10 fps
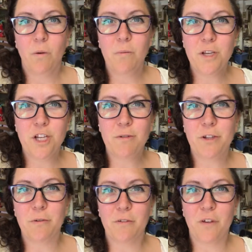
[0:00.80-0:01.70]
What would you
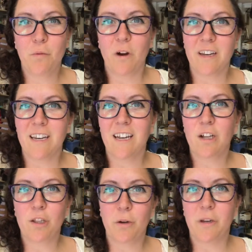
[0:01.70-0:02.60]
do if you won a
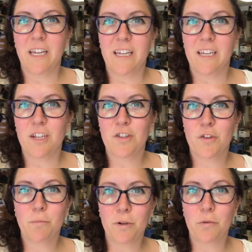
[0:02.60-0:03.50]
Nickelodeon
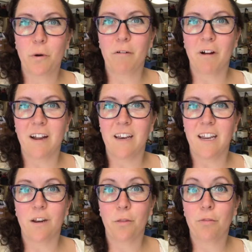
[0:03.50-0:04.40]
Super Toy Run
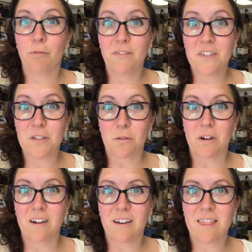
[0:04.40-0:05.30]
in a thrift
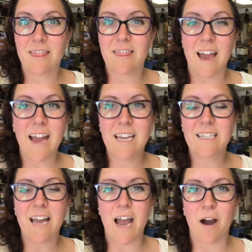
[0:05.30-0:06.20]
store? That
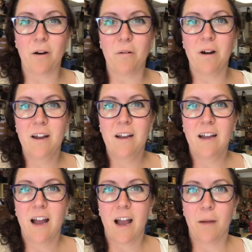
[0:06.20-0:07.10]
is how
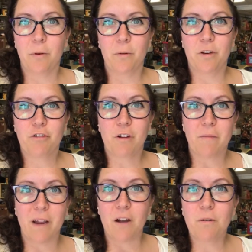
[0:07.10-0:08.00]
I'm going to
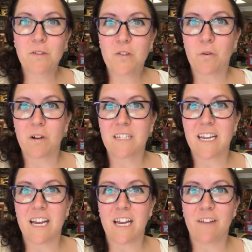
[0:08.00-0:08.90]
treat my own store
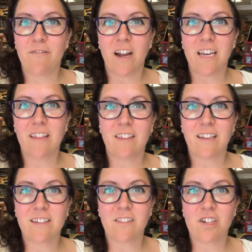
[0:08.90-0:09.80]
today, finding
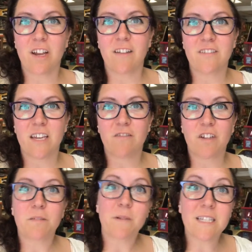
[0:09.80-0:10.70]
things on the shelves that have
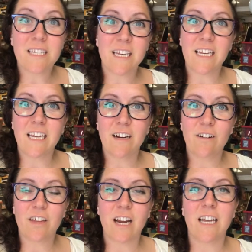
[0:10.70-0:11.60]
just been sitting
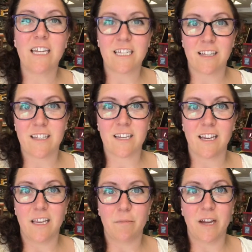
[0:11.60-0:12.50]
here that I need to list
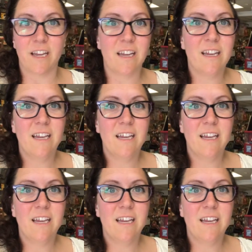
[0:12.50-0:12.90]
on eBay.